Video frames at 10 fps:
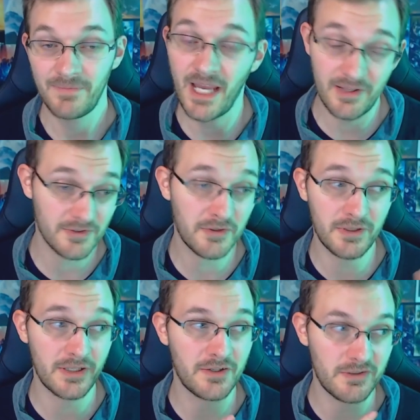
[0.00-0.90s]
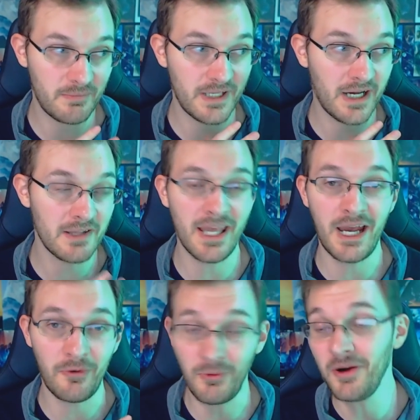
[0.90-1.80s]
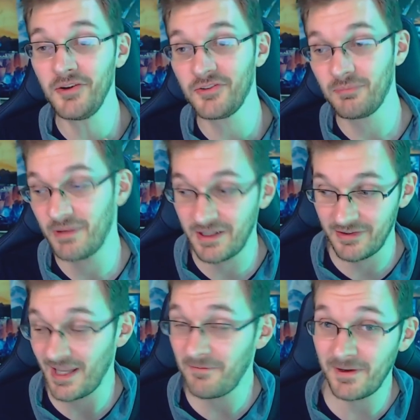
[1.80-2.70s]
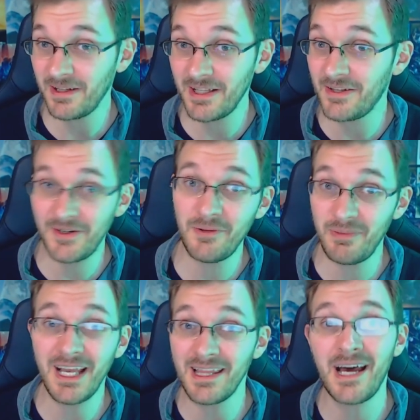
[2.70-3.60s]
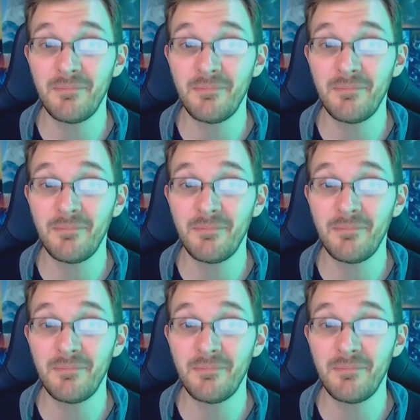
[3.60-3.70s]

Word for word: Now, it certainly could be a lot worse, but it definitely could be a lot